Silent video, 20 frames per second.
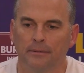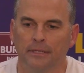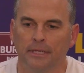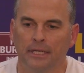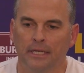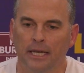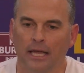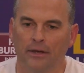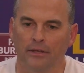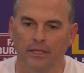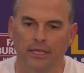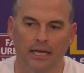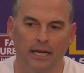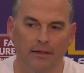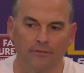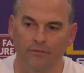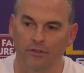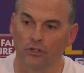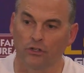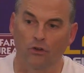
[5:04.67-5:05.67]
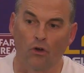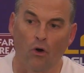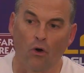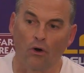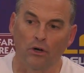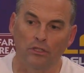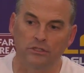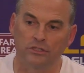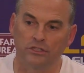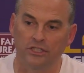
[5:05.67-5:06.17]
And now you got to have good
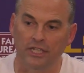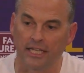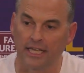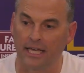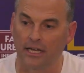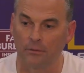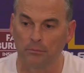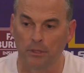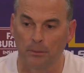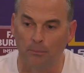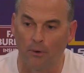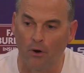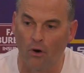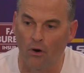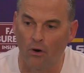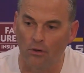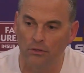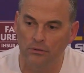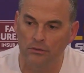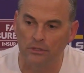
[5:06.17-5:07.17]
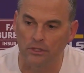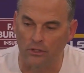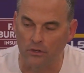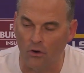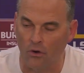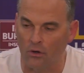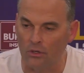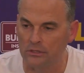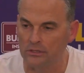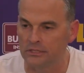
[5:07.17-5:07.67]
guards to get him the ball. The
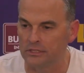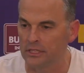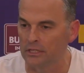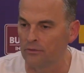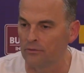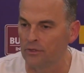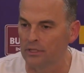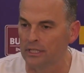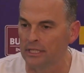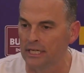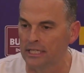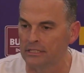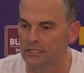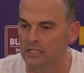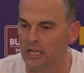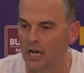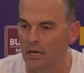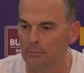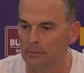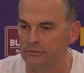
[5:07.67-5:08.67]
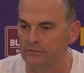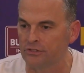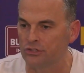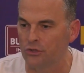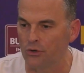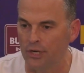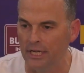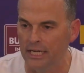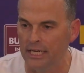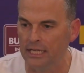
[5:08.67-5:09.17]
guards did a really nice job of
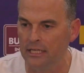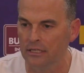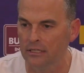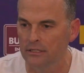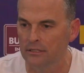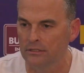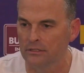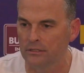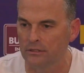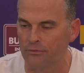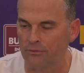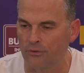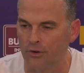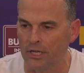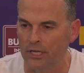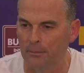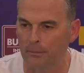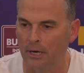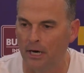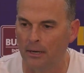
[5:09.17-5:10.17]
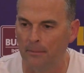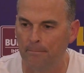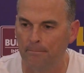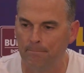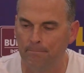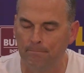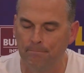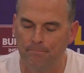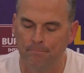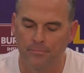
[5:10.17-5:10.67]
screening to free him up,
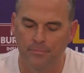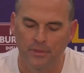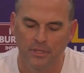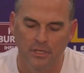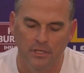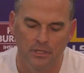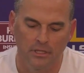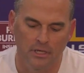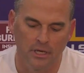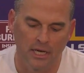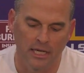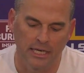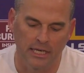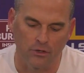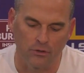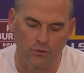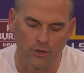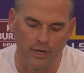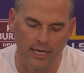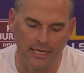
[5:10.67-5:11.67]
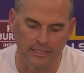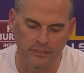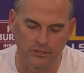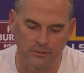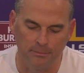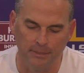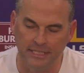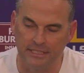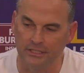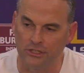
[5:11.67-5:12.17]
and it created
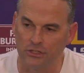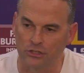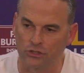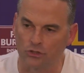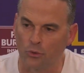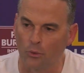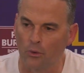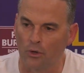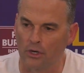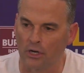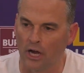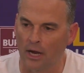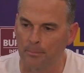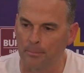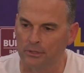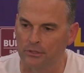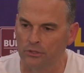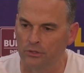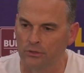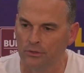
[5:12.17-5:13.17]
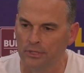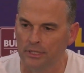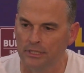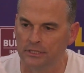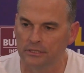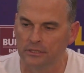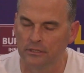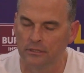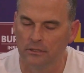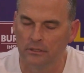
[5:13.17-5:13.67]
some easier scoring
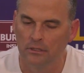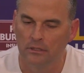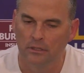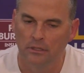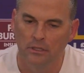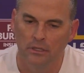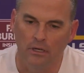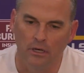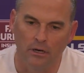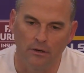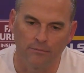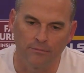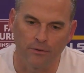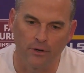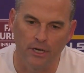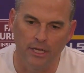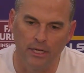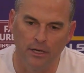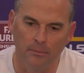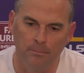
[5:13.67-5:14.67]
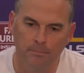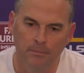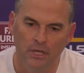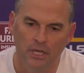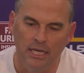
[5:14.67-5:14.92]
opportunities for him.